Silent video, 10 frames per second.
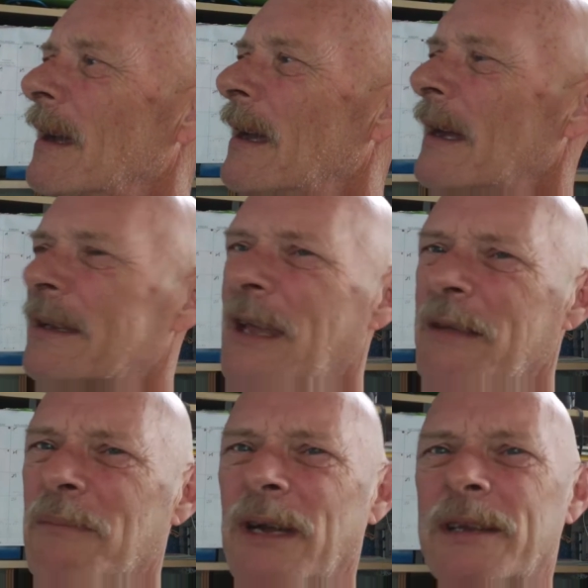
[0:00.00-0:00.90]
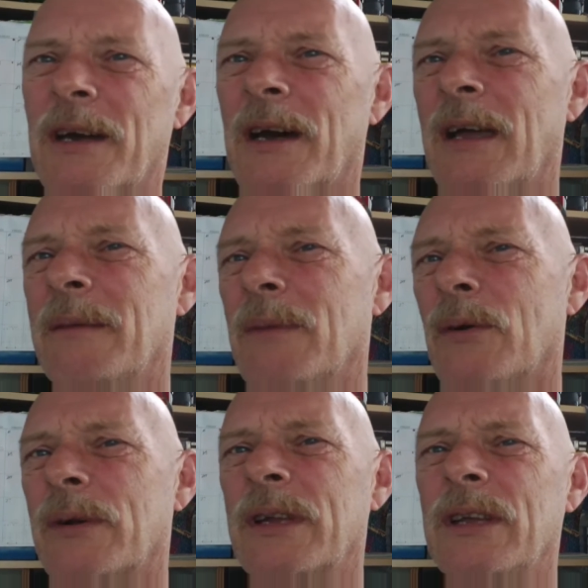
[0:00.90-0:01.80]
And I take my time
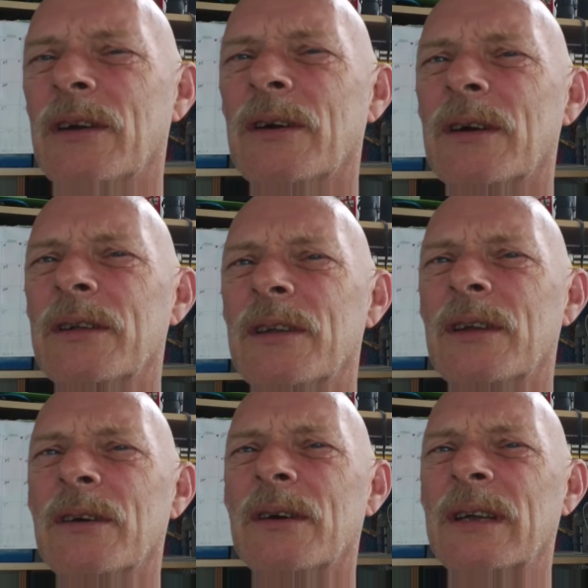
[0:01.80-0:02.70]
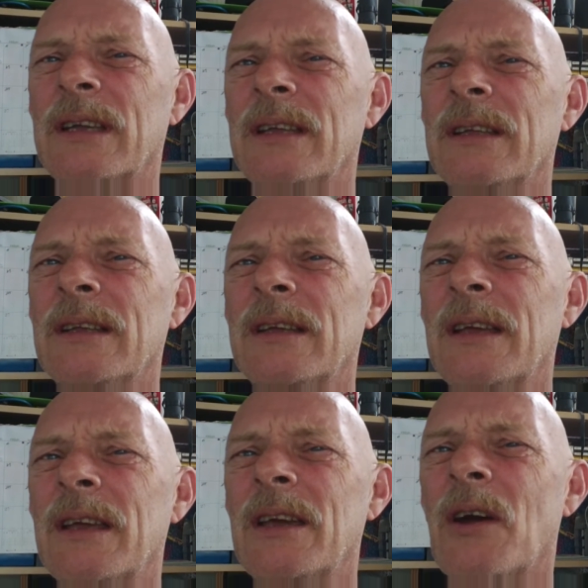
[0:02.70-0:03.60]
mowing the yard, you know. I
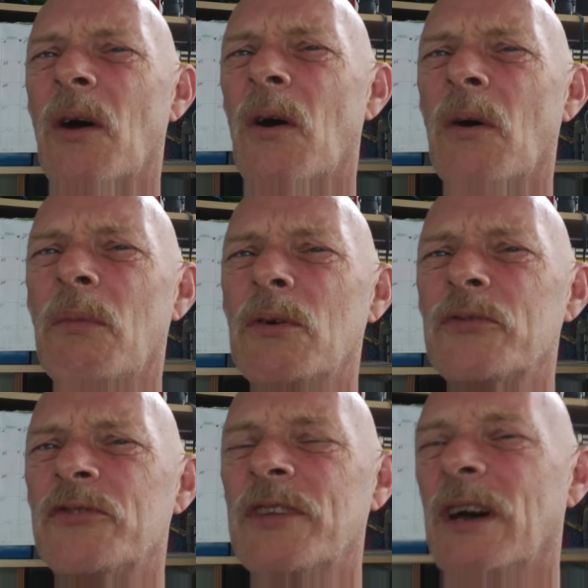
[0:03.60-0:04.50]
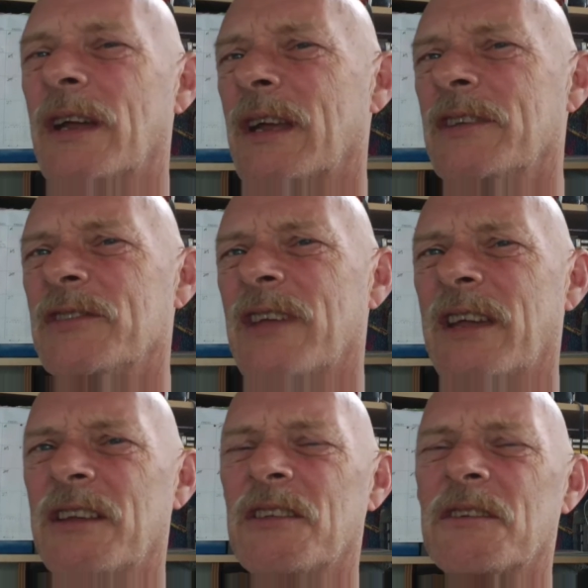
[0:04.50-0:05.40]
almost done. I just
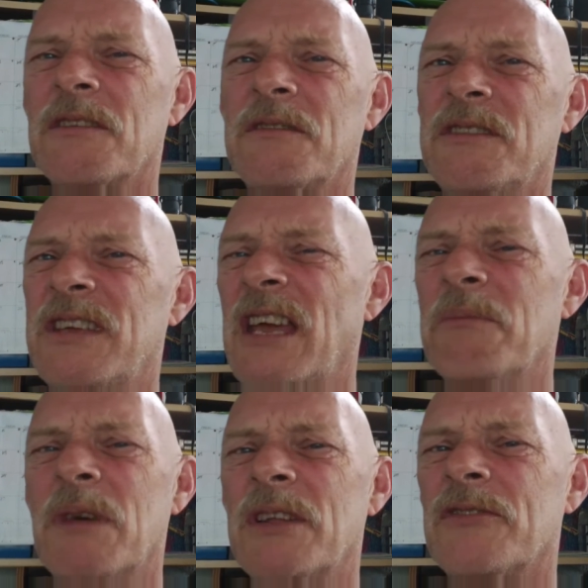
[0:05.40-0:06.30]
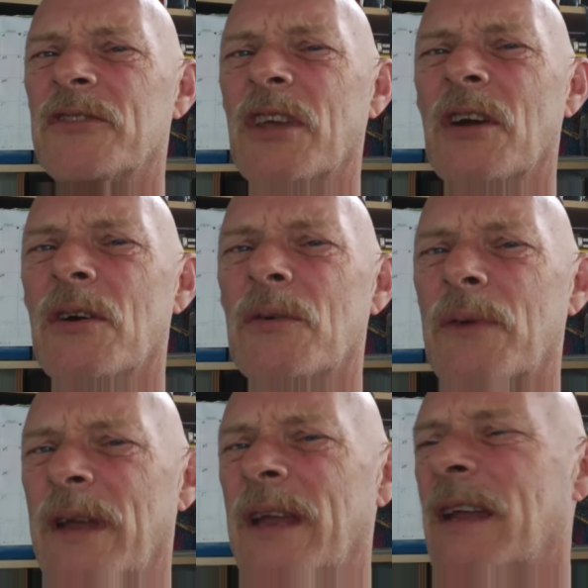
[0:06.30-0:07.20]
had another 10 minutes to go,
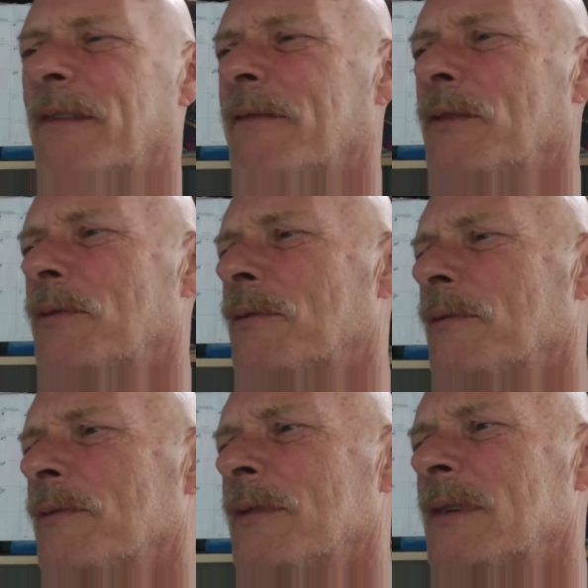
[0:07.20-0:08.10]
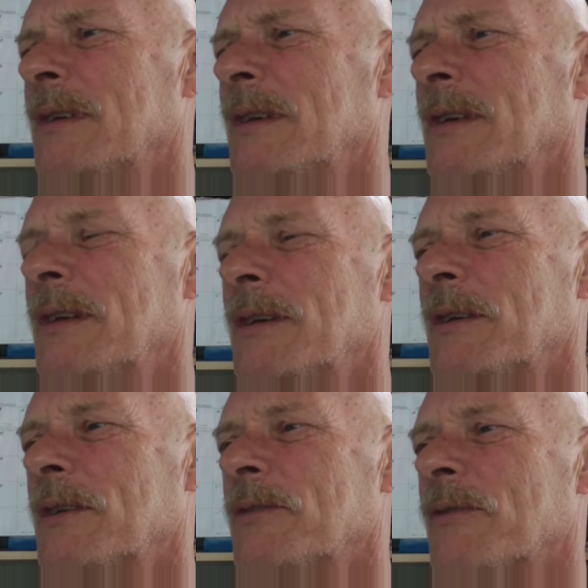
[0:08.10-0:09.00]
ran out of fuel.
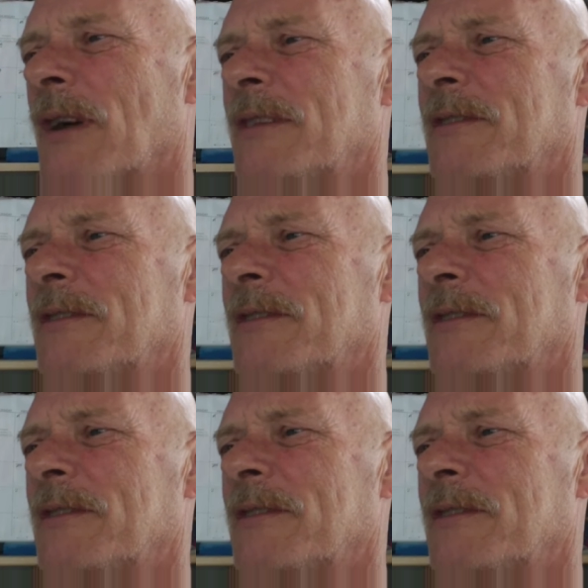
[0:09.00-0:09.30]
So I